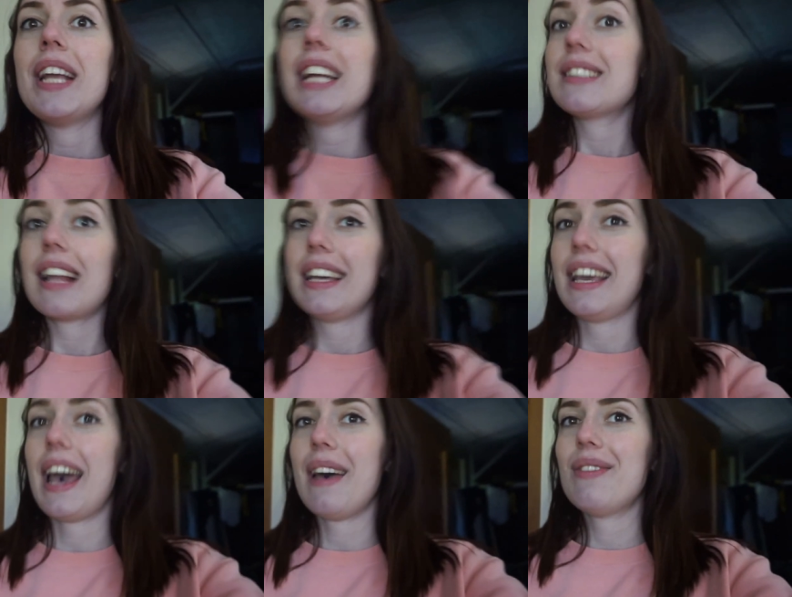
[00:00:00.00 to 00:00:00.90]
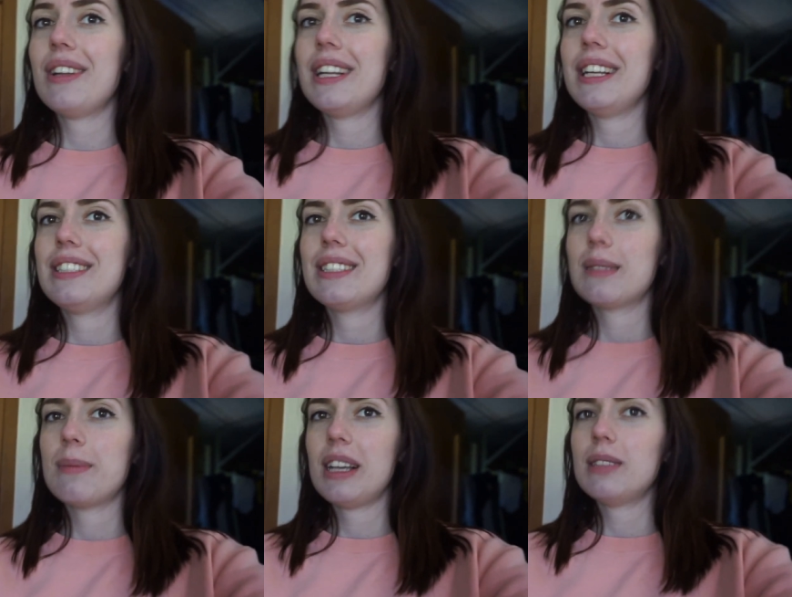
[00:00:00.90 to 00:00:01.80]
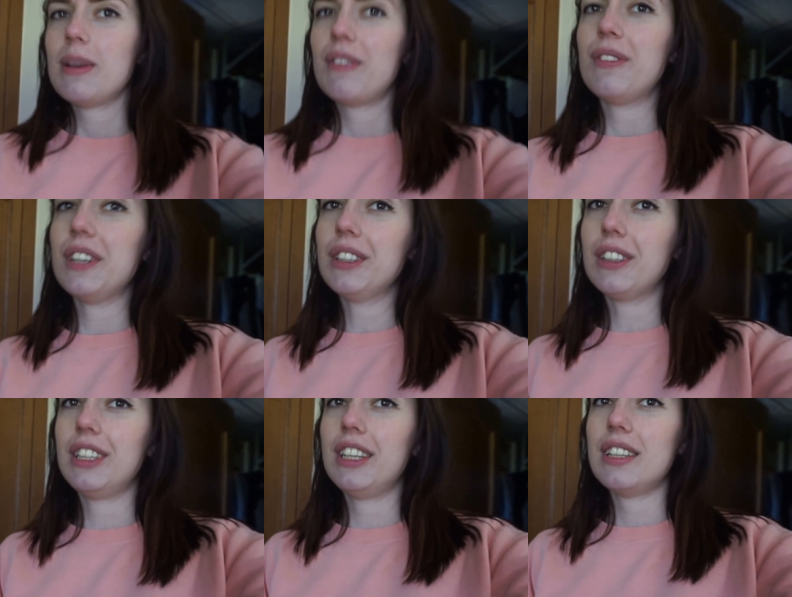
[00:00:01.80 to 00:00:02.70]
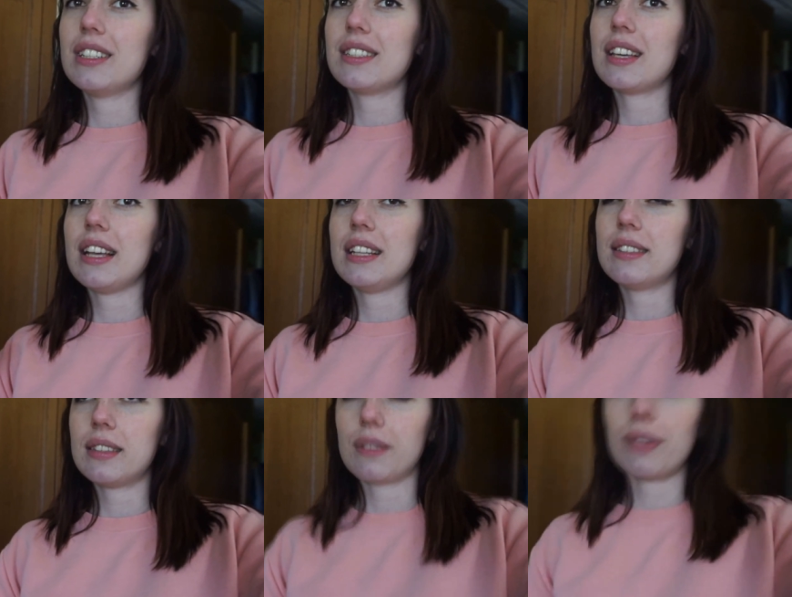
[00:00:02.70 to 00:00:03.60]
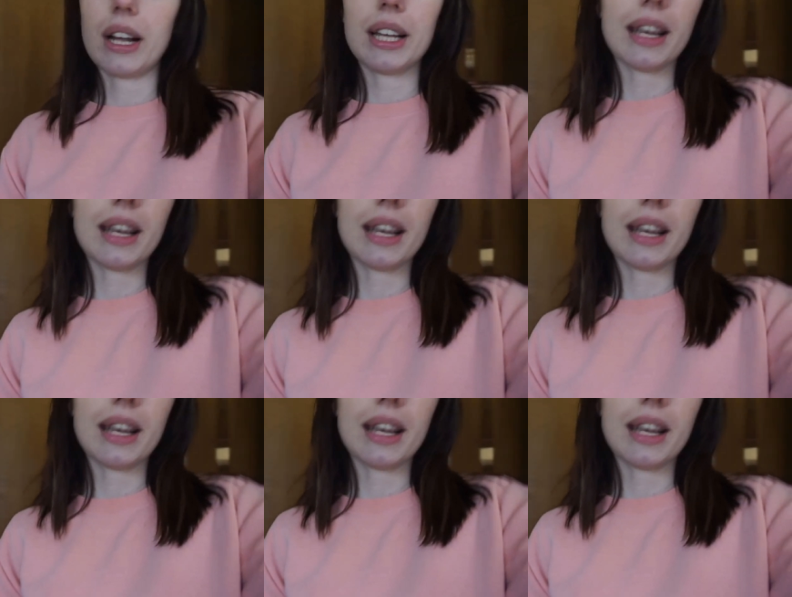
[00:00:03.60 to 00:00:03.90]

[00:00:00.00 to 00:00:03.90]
it's like heaven. It just makes me feel good to eat stuff like